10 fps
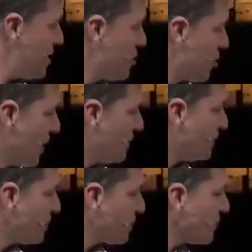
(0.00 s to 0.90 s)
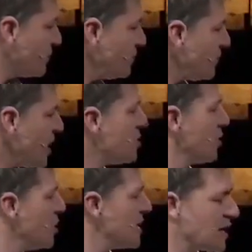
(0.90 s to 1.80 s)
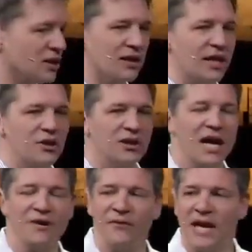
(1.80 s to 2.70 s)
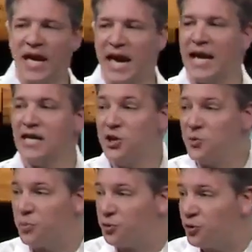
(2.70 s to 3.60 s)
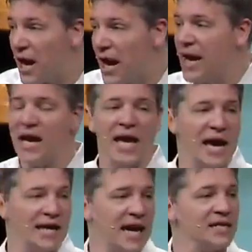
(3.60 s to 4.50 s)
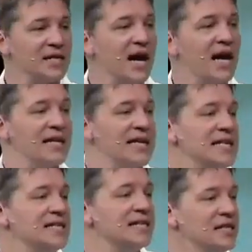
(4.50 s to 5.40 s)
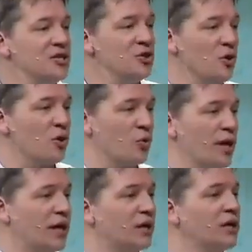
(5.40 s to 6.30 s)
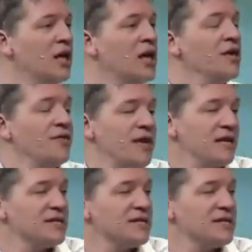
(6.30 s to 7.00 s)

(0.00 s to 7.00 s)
and joy. So you take a look at your life, and as you pray and ask God, is this your will? Things